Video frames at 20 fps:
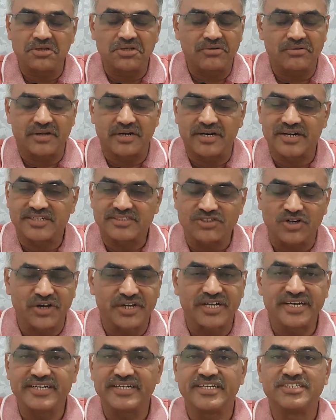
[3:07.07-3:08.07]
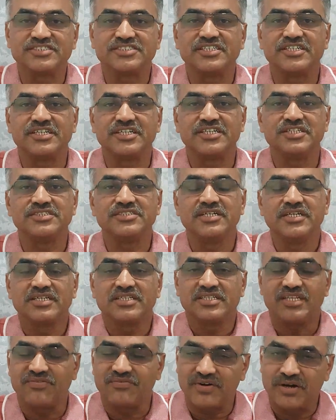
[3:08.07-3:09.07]
your stocking densities,
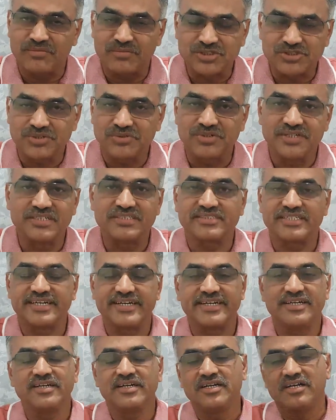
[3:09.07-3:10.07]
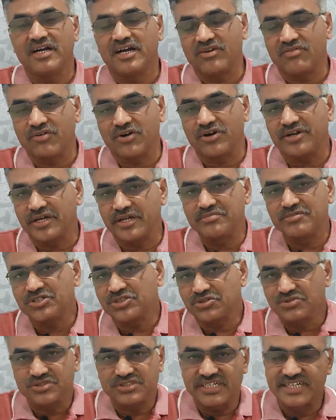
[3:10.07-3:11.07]
the farmer should decide at what time you
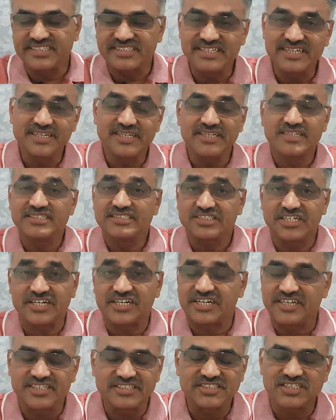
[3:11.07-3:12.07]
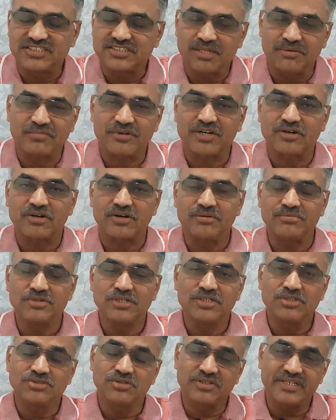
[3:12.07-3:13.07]
should check the check trays in summer crop,
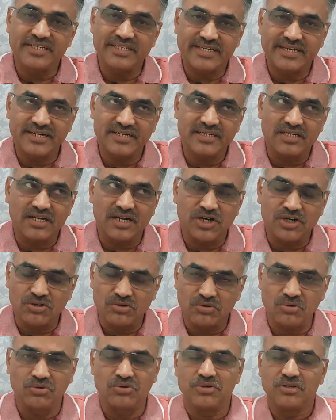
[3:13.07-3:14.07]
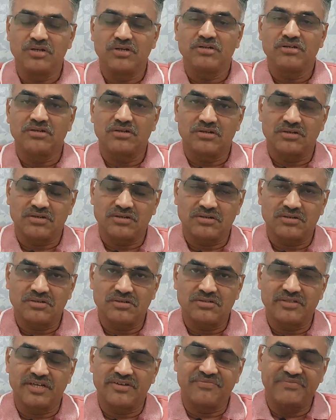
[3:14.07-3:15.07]
so that he can control
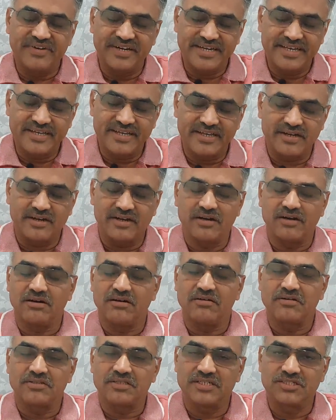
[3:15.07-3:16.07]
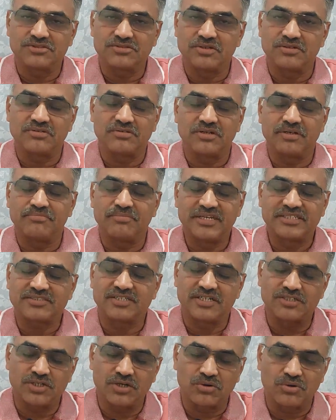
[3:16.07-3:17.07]
the feeding based
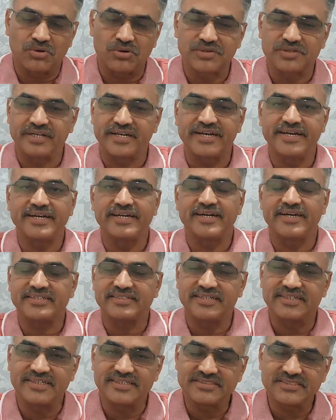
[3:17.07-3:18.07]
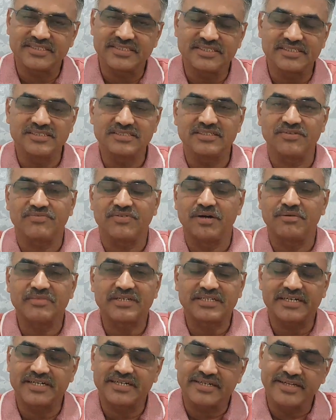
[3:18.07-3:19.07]
on the growth rate and the density. The
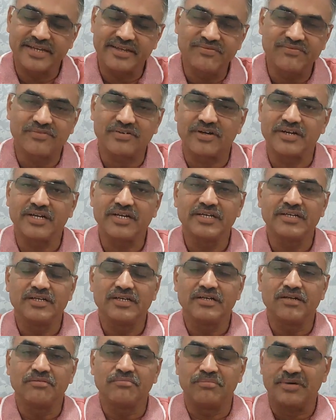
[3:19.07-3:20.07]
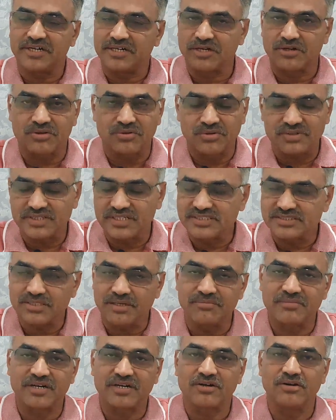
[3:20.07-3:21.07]
farmer can aim for a better growth in
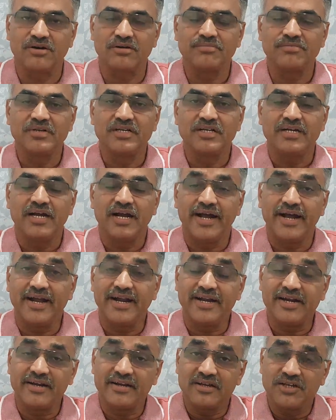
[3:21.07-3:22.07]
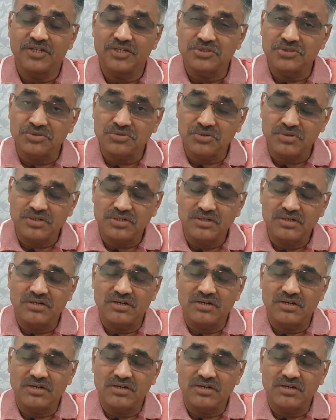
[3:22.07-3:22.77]
summer crop, and you should